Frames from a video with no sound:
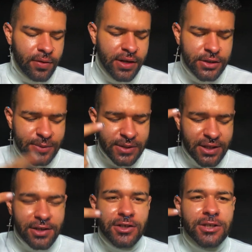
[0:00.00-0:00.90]
it's almost
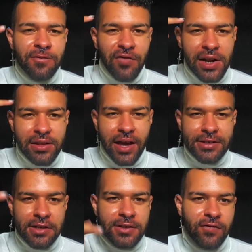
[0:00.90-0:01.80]
like you're just finally
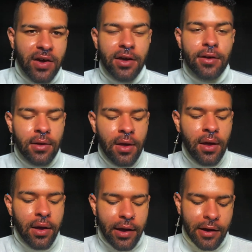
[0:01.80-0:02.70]
identifying
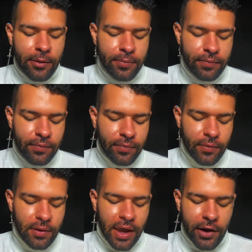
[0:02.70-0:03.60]
um,
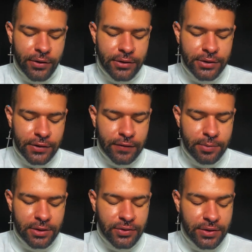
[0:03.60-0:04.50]
how you deserve to
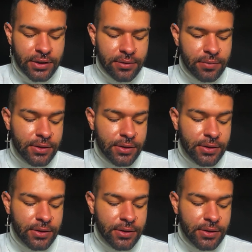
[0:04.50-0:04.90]
be treated.